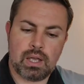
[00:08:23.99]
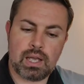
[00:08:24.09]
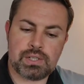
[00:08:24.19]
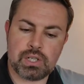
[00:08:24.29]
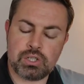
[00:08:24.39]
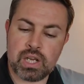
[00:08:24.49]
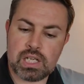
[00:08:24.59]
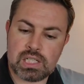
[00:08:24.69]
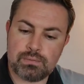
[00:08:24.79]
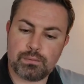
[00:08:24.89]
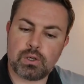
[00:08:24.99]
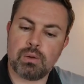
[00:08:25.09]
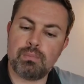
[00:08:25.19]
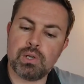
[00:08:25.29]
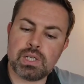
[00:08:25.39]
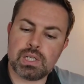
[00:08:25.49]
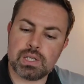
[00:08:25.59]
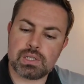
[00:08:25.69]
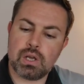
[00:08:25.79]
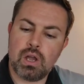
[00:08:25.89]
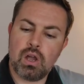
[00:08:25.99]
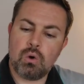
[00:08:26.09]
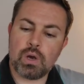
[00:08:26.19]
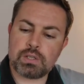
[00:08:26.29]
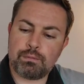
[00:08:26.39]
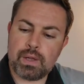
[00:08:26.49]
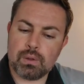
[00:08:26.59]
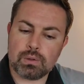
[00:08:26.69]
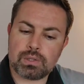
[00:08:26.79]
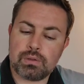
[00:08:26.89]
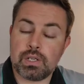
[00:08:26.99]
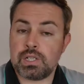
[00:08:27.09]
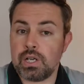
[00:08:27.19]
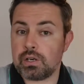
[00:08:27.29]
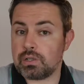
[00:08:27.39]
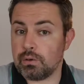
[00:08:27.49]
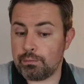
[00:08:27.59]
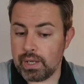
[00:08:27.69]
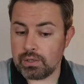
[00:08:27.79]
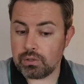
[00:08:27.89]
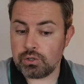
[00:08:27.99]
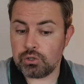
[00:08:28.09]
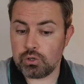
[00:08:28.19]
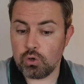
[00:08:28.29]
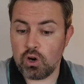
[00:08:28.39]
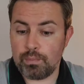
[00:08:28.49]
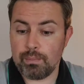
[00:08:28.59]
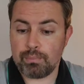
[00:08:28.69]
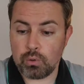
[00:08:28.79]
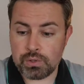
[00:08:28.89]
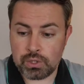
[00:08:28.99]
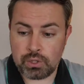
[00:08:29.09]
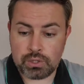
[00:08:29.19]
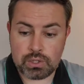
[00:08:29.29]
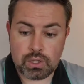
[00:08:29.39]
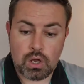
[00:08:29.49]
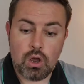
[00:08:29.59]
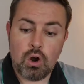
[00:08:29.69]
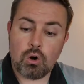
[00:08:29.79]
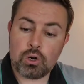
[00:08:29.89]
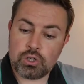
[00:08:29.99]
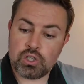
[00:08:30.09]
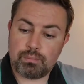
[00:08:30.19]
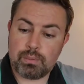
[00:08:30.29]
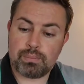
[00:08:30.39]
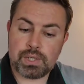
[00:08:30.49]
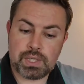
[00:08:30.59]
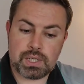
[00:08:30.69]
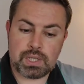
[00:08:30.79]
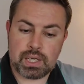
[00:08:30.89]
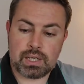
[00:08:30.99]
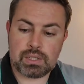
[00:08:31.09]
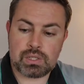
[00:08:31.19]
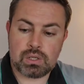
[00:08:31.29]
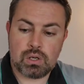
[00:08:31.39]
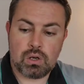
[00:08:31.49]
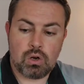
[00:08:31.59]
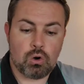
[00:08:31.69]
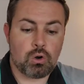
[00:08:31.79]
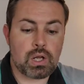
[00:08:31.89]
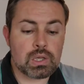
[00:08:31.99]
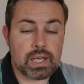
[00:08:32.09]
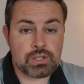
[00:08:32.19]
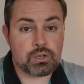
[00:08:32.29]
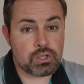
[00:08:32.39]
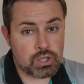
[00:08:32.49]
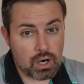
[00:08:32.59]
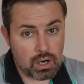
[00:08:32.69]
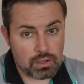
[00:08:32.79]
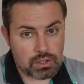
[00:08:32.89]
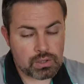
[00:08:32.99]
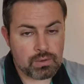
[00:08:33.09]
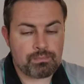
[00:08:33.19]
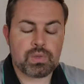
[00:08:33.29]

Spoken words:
is suggestive of communities which felt that certain offenders should not have been prosecuted or should have been proceeded against on a lesser charge.